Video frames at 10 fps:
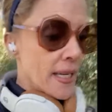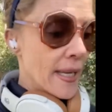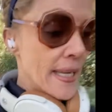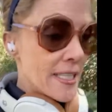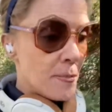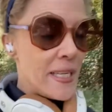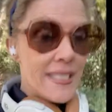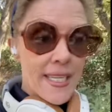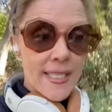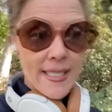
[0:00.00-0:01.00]
as
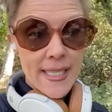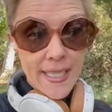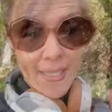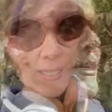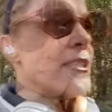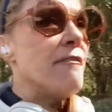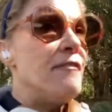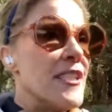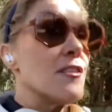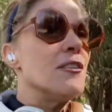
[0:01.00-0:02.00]
PTSD. But it's a
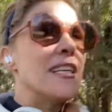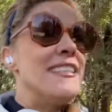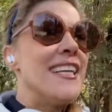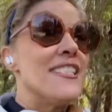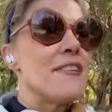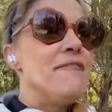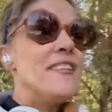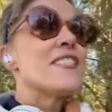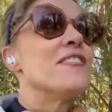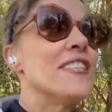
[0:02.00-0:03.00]
physical
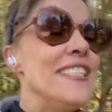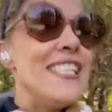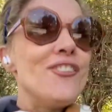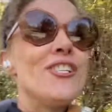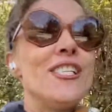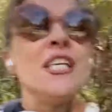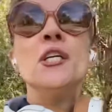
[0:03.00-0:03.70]
condition,